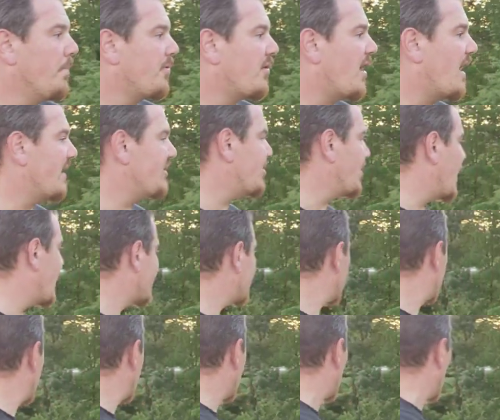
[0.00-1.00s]
project
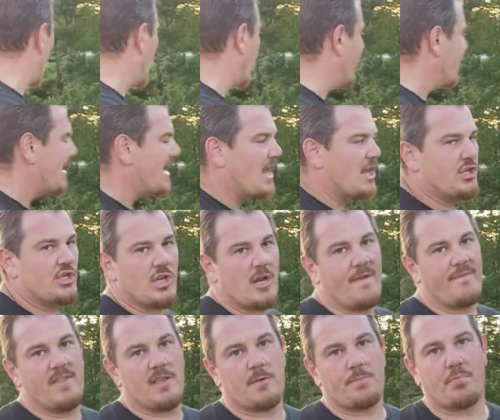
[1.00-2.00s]
the culmination
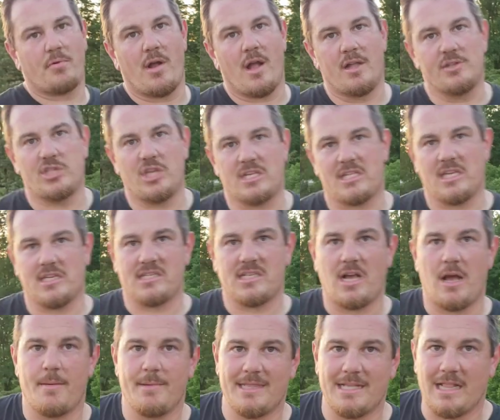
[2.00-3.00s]
of this project has
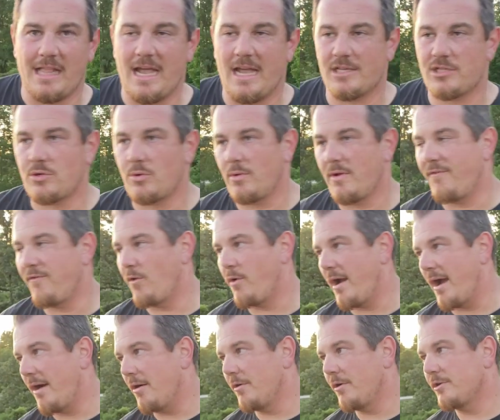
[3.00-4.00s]
come in the last 24
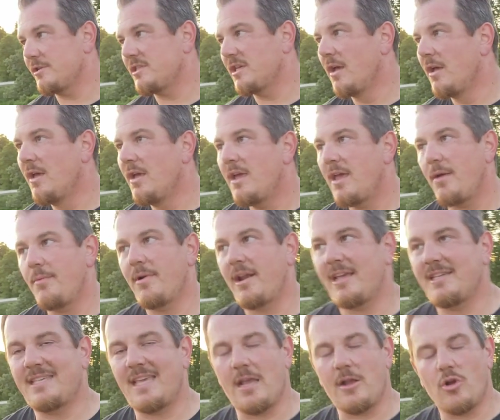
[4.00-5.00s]
hours and when
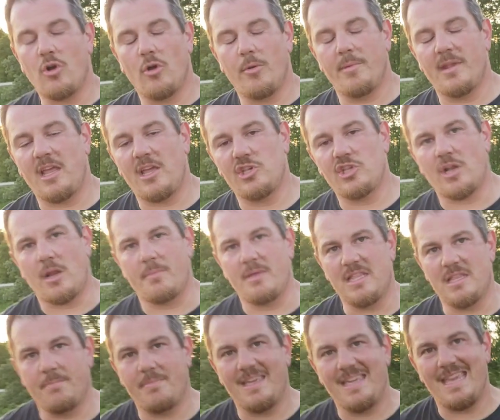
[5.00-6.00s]
i say culmination i
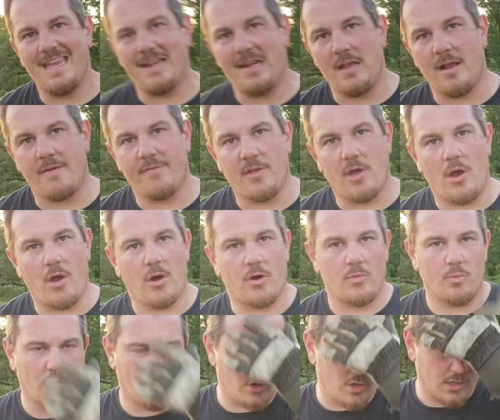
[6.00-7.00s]
mean the beginning of the
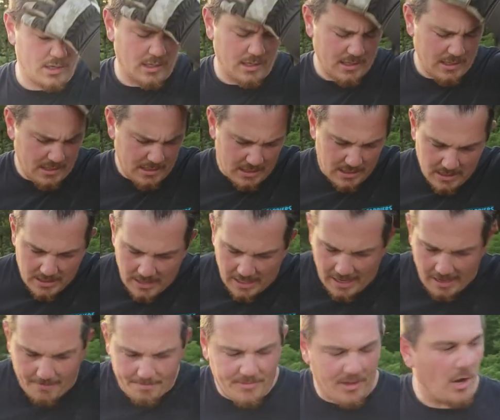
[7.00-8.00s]
hard work
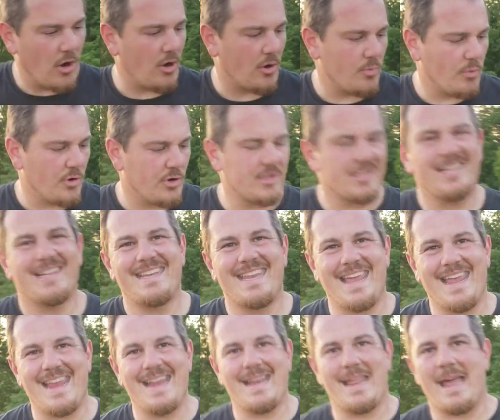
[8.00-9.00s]
um, the hard work to
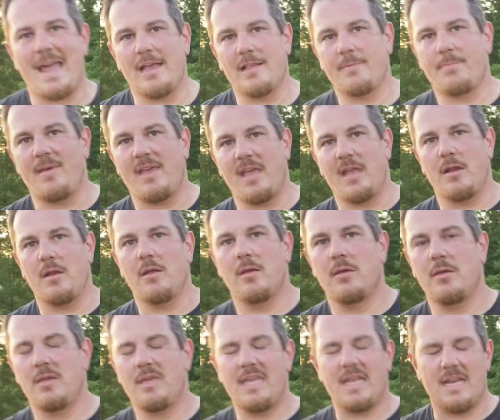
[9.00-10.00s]
date has been
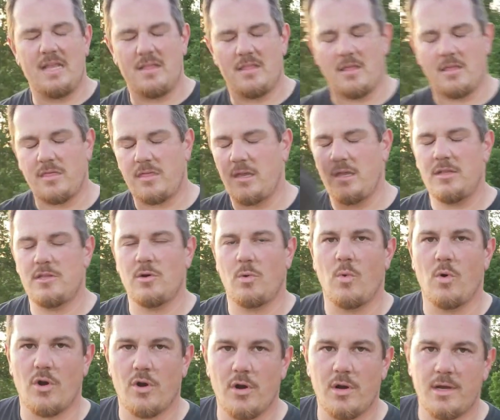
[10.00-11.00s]
getting the thing to
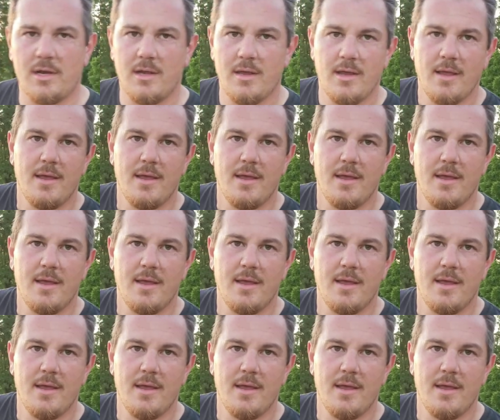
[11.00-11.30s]
work